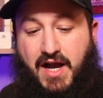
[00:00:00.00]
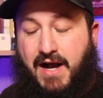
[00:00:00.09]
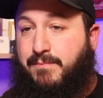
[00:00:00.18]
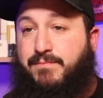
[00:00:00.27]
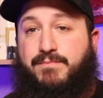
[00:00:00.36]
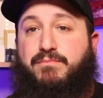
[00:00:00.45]

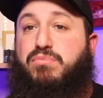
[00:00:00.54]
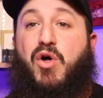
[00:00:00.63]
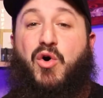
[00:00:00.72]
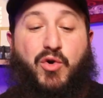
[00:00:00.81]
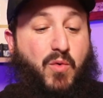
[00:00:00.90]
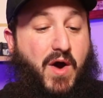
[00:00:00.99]
I'm
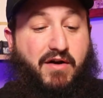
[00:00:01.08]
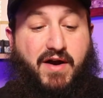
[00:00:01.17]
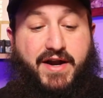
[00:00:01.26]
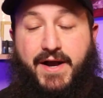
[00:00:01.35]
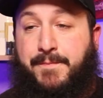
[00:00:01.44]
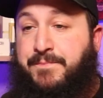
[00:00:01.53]
blown away
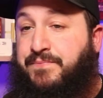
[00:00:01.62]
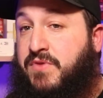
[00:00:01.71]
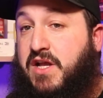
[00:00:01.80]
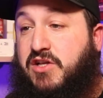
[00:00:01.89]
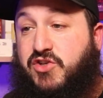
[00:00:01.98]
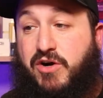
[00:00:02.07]
right now.
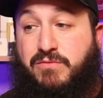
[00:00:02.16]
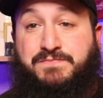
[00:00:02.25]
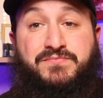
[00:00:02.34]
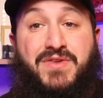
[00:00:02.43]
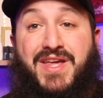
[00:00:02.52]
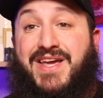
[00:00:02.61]
So
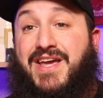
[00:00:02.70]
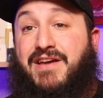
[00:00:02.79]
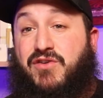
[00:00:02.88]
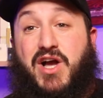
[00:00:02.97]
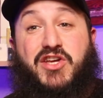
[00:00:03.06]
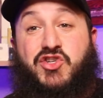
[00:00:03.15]

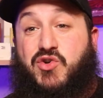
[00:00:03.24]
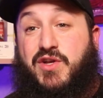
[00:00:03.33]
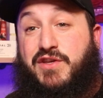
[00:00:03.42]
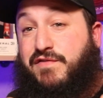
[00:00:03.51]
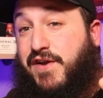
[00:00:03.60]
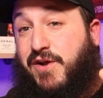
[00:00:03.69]
if you guys enjoyed
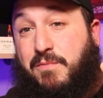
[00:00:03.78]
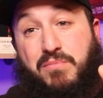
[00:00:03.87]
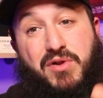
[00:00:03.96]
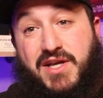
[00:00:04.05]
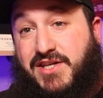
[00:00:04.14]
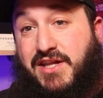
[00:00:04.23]
this video,
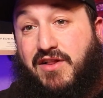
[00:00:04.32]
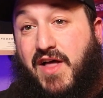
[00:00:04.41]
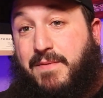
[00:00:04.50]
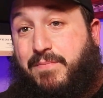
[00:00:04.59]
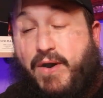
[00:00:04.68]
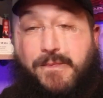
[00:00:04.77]
please hit the
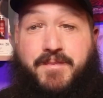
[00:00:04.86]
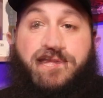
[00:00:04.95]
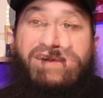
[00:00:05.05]
like button.